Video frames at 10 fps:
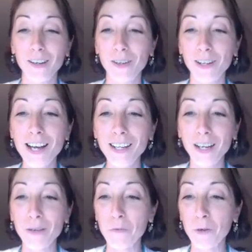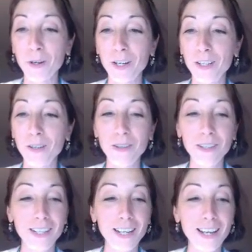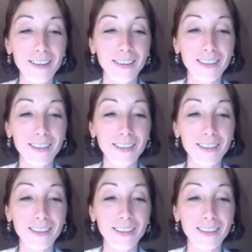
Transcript: Good luck, and we're going to do this together.